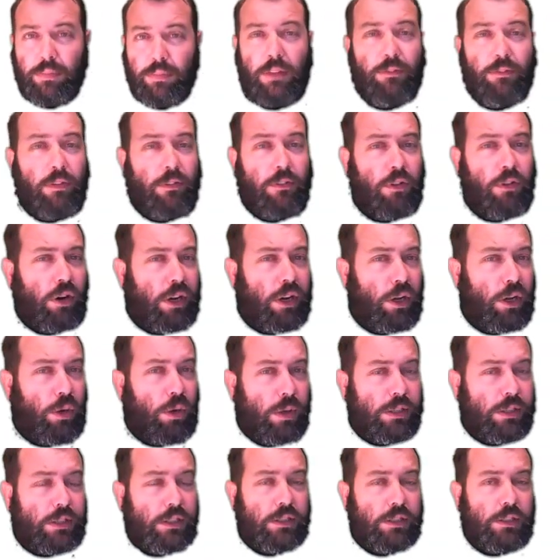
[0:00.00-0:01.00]
If you've got any
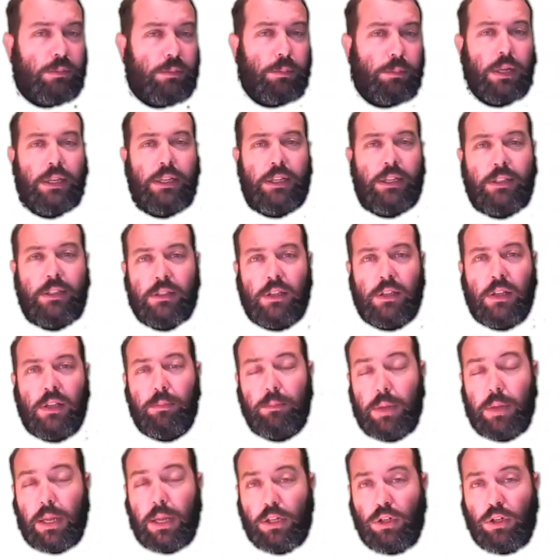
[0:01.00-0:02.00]
questions, please
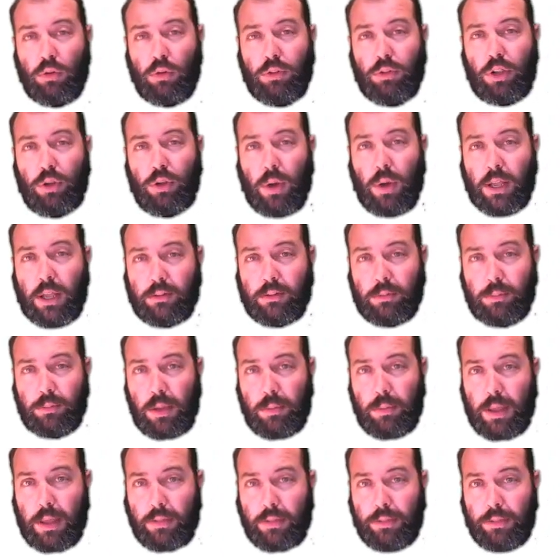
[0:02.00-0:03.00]
make sure that you ask me
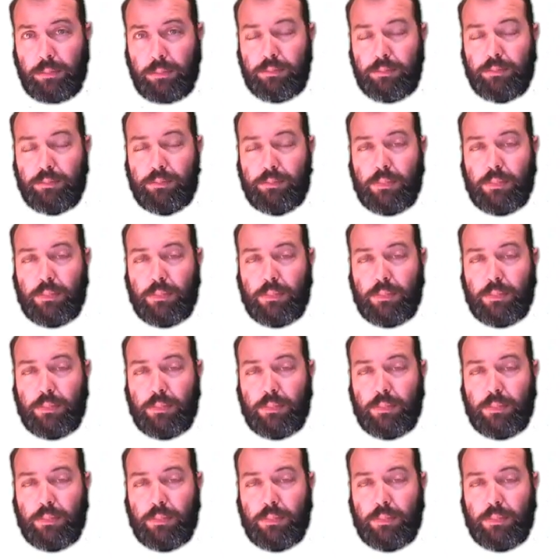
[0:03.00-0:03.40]
about them.